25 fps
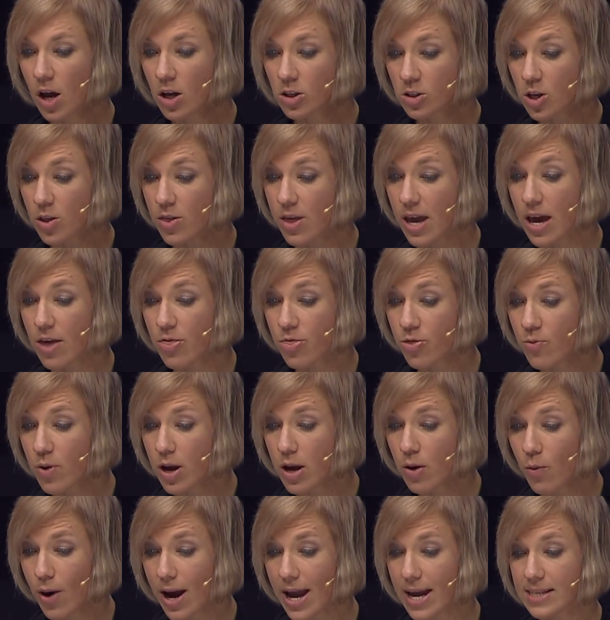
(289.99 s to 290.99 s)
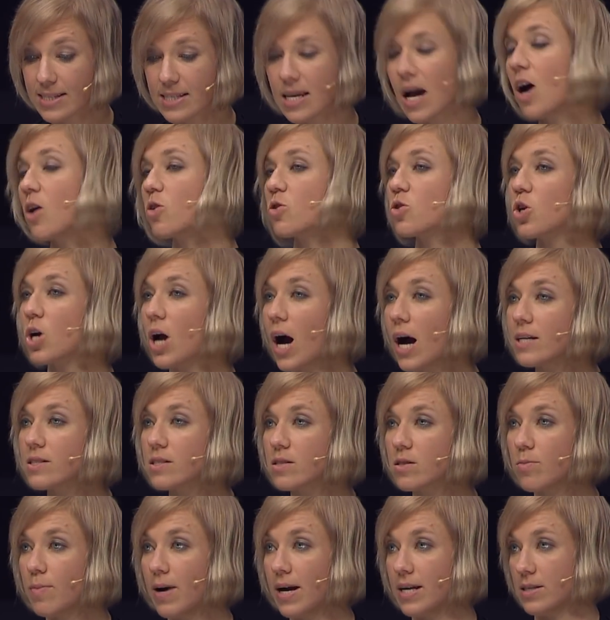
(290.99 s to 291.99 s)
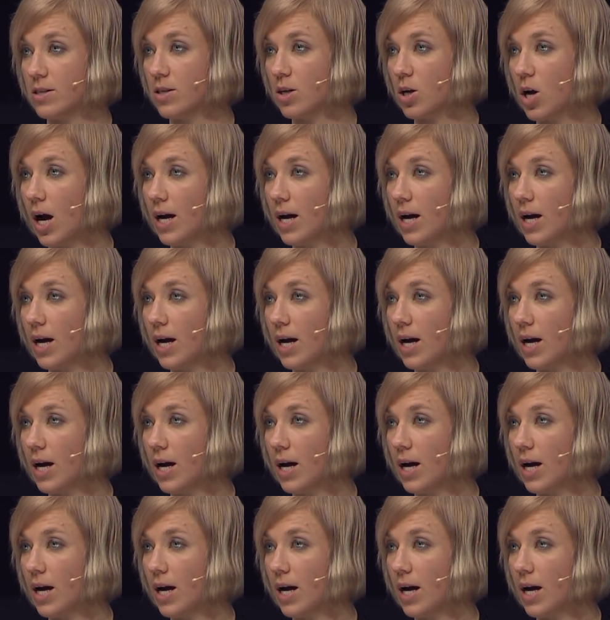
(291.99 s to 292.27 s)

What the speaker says: So there are three ways how to customize the